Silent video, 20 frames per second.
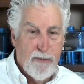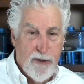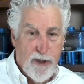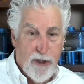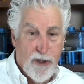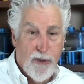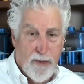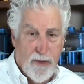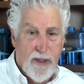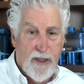
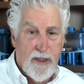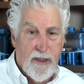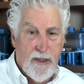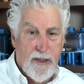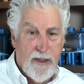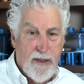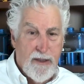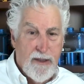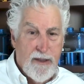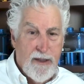too.
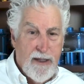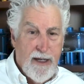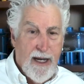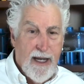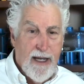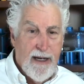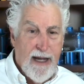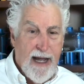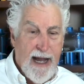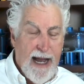
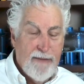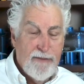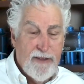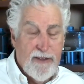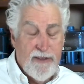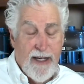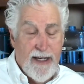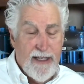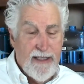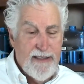And I have to
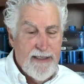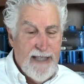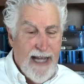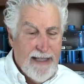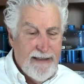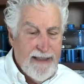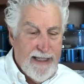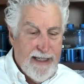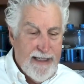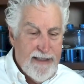say, it's not
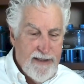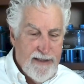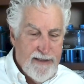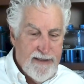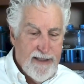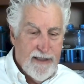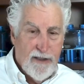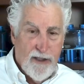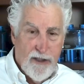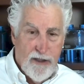the easiest
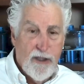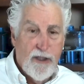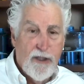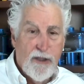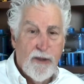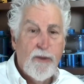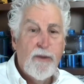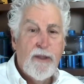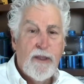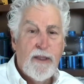thing to
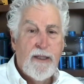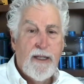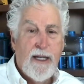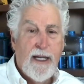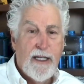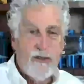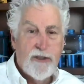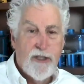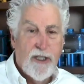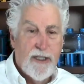do, and
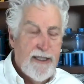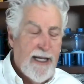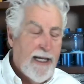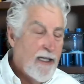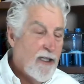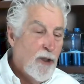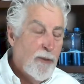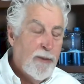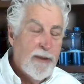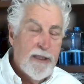it's going to take a
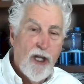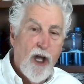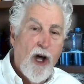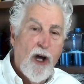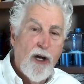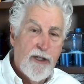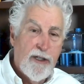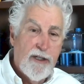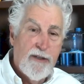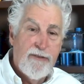little bit
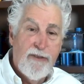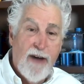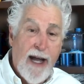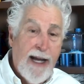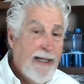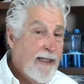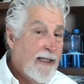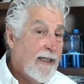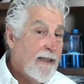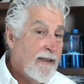longer to
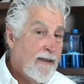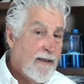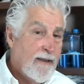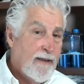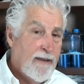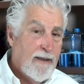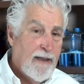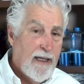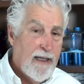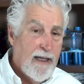find it.
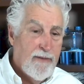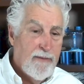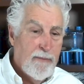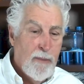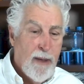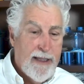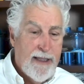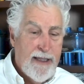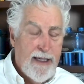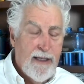And
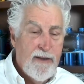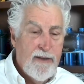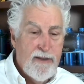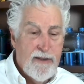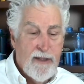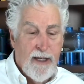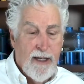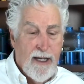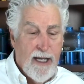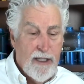my
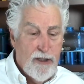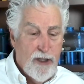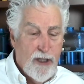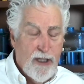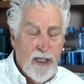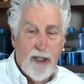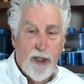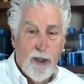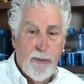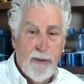kids, it took
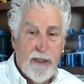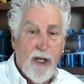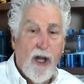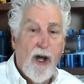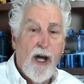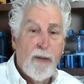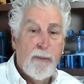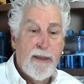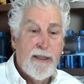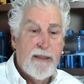a little bit
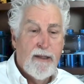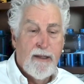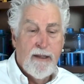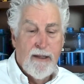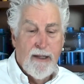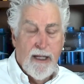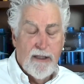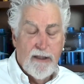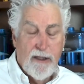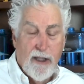longer,
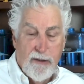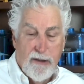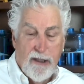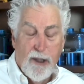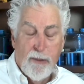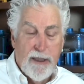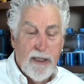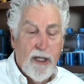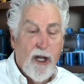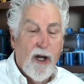
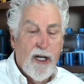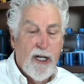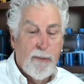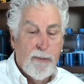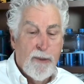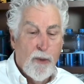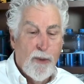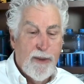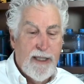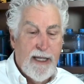
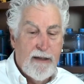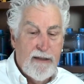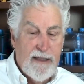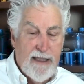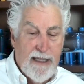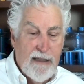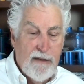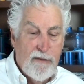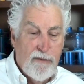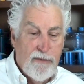but when they
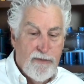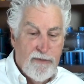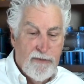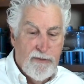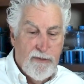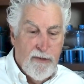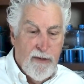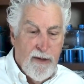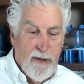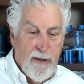did
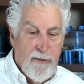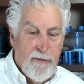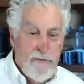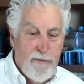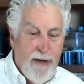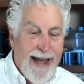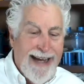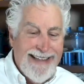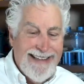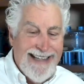
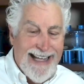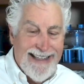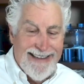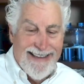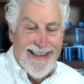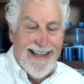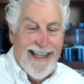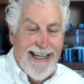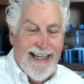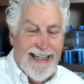find that
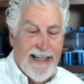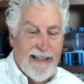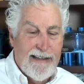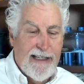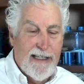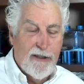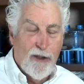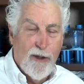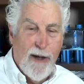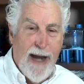thing, I
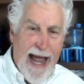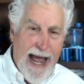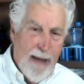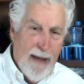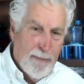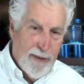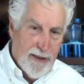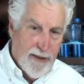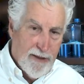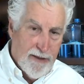think they're
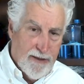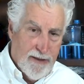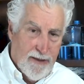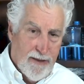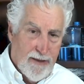happier.